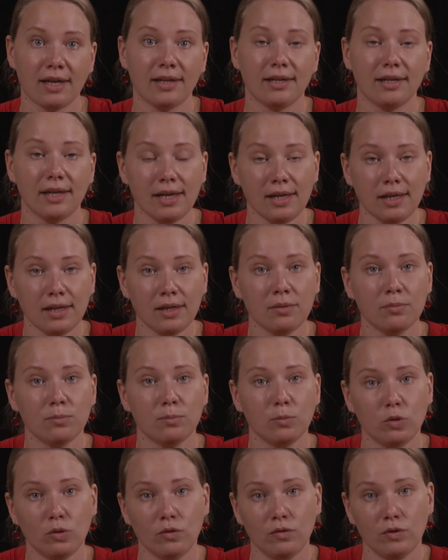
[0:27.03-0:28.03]
then
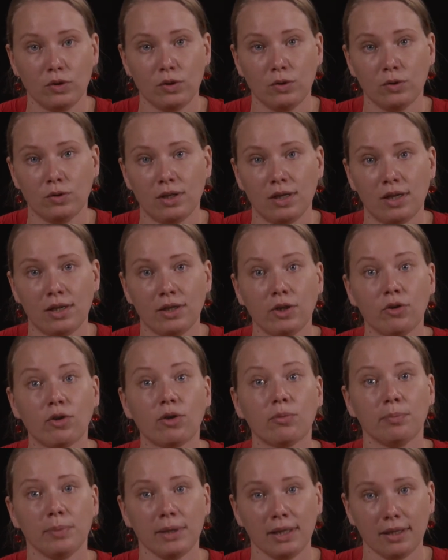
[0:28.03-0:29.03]
move to the
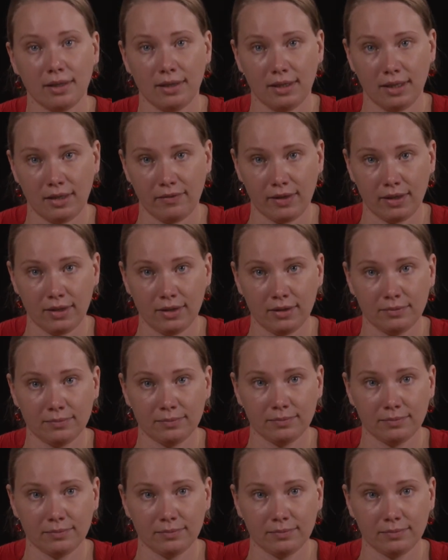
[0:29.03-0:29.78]
European level